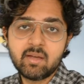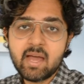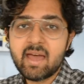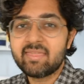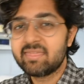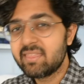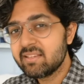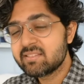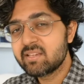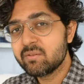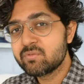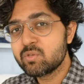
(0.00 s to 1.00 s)
And this
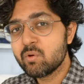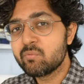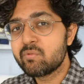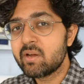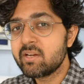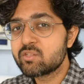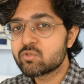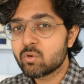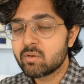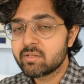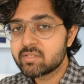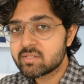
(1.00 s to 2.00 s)
gives you a very
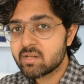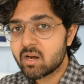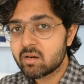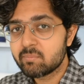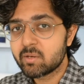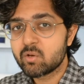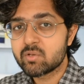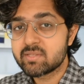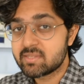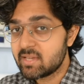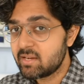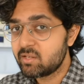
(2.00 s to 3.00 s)
solid start, because
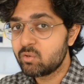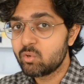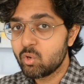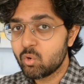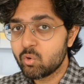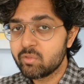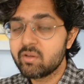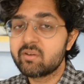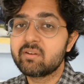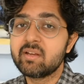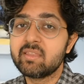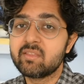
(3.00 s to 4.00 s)
then you know
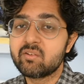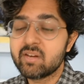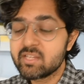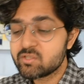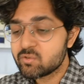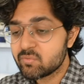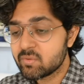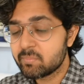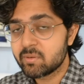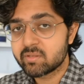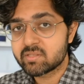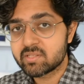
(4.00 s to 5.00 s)
that in the rest of the
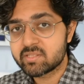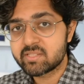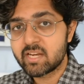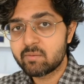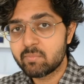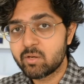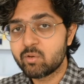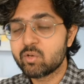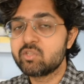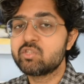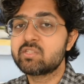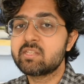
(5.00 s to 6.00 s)
personal statement you
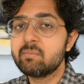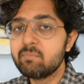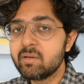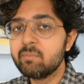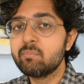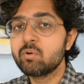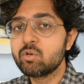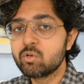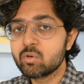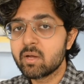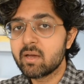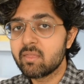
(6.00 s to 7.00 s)
can simply put
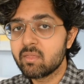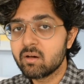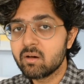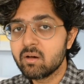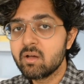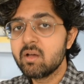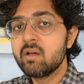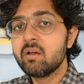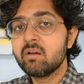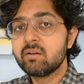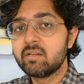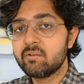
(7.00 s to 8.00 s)
together
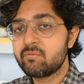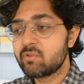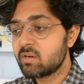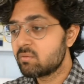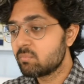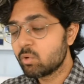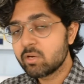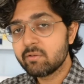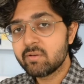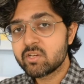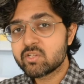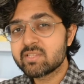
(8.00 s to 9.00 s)
different
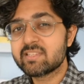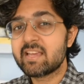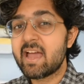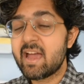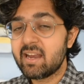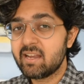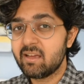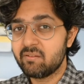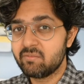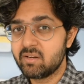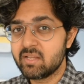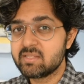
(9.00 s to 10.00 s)
motivations and
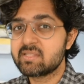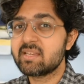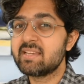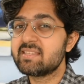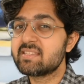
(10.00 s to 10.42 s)
evidence in